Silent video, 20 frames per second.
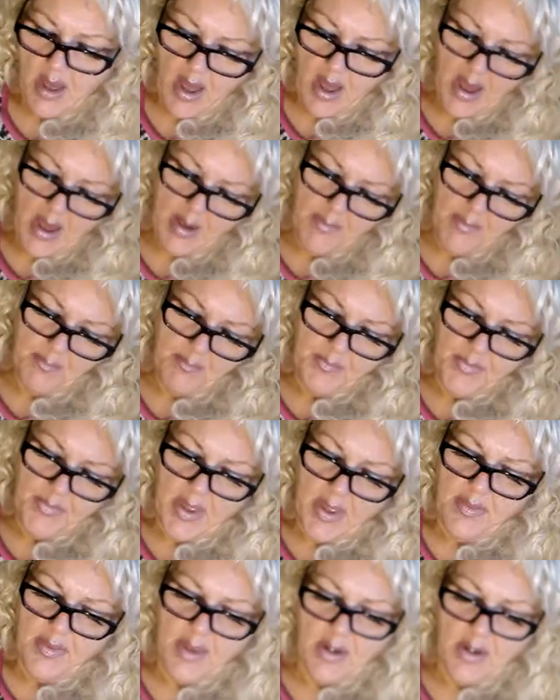Then
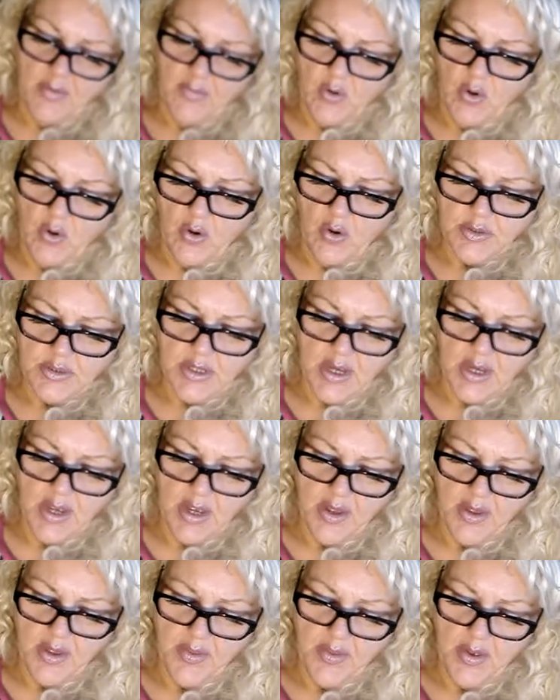I've got
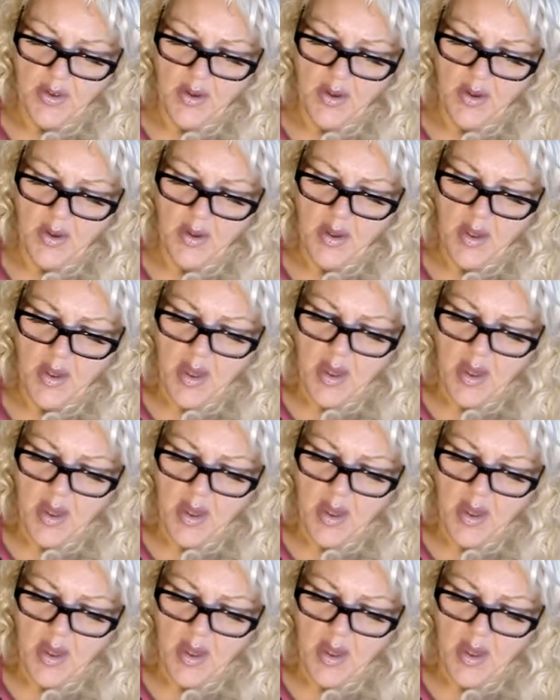the